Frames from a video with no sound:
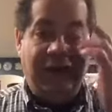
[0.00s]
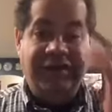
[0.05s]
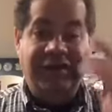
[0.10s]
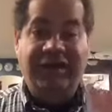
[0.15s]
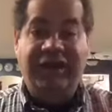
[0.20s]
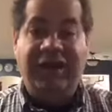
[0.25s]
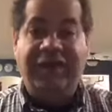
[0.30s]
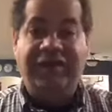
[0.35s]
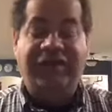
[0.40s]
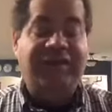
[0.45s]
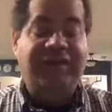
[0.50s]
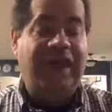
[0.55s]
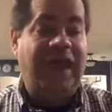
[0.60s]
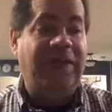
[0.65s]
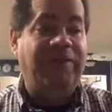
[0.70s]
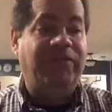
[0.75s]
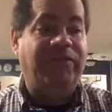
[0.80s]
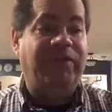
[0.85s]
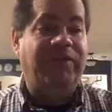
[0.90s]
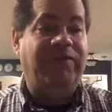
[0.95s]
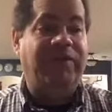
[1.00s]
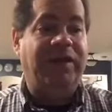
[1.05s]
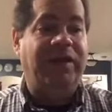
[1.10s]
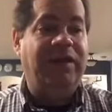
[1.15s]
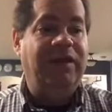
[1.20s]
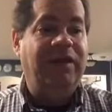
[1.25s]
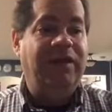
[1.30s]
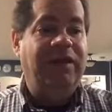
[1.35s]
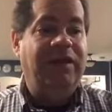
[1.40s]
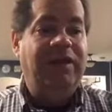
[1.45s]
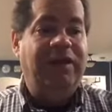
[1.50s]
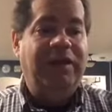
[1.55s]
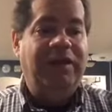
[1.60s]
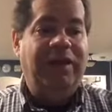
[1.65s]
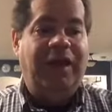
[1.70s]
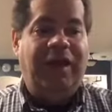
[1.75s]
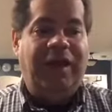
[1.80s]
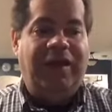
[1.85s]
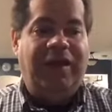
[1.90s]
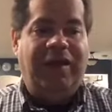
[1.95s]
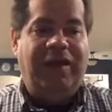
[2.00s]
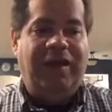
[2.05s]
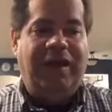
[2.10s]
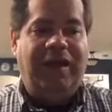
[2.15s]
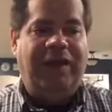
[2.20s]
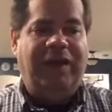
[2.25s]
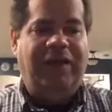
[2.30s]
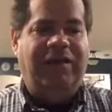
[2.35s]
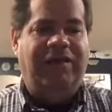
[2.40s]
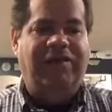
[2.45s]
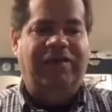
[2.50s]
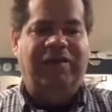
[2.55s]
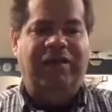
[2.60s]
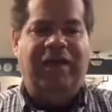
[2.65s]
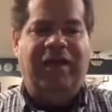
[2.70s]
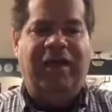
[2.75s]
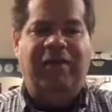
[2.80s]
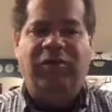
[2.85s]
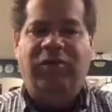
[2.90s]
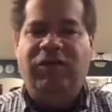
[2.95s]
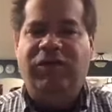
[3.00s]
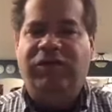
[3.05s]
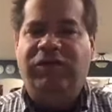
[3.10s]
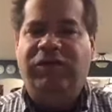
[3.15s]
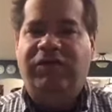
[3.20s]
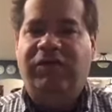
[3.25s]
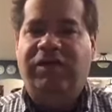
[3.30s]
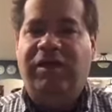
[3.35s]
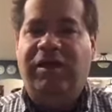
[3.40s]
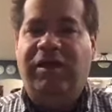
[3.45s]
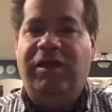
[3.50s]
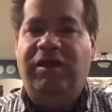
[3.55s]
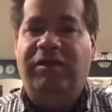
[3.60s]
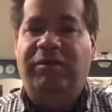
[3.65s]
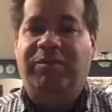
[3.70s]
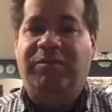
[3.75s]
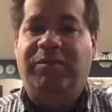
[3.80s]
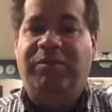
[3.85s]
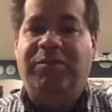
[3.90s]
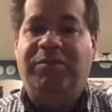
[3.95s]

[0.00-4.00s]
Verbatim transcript: did escape from me as I was uh,